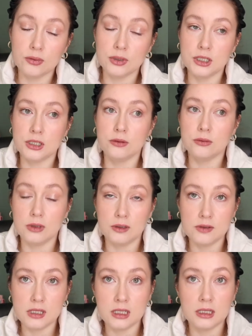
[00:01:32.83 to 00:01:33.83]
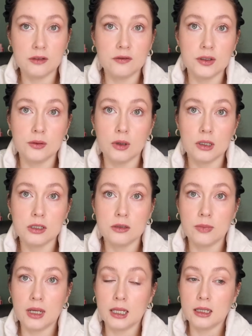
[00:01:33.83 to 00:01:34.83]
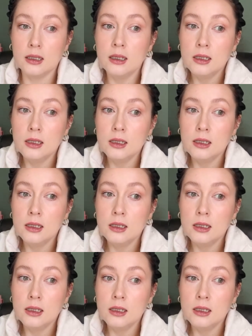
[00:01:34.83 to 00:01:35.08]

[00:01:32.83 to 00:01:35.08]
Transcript: which you would have seen if you watch my